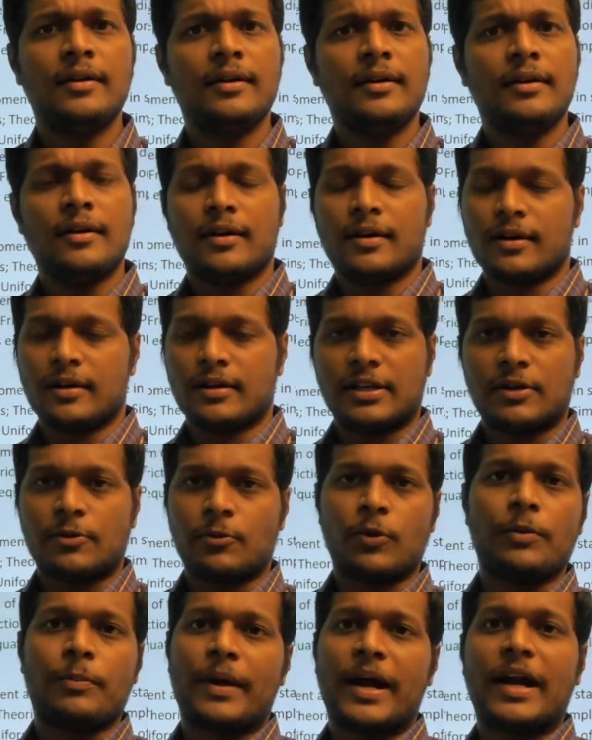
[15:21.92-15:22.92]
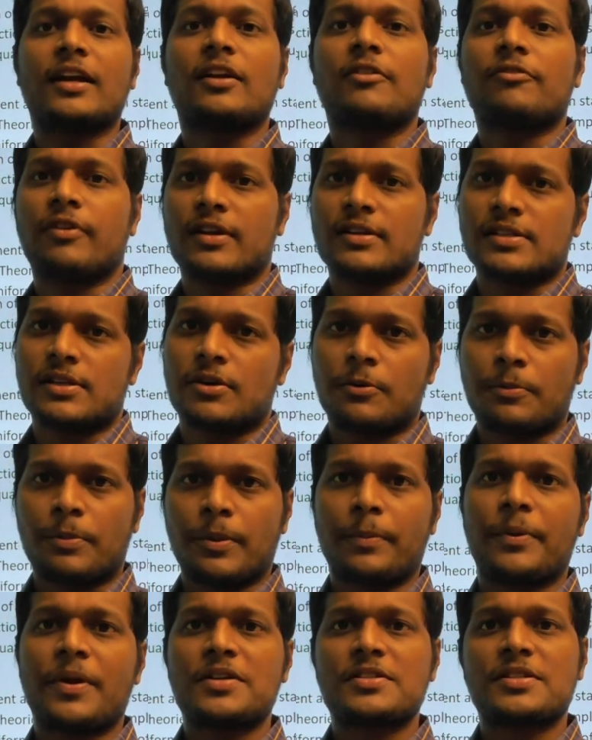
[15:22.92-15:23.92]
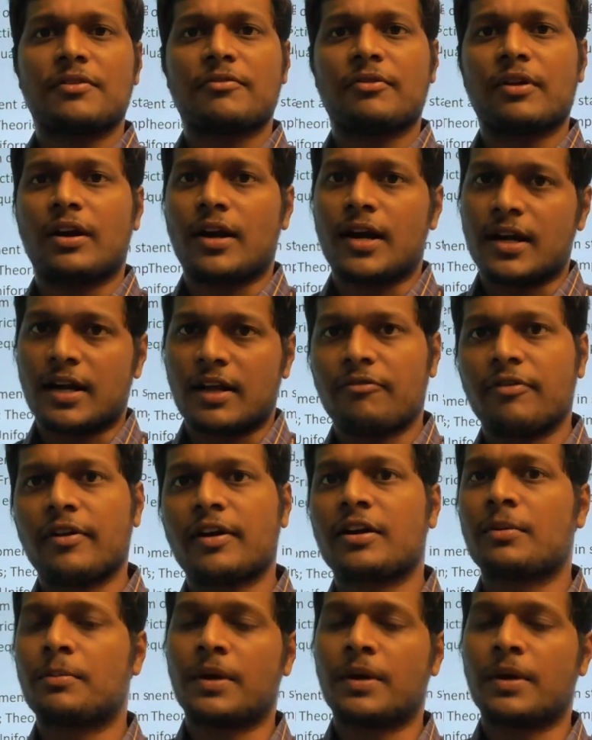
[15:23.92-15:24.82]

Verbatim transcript: uh, uh, that won't matter for us our preparation will not affect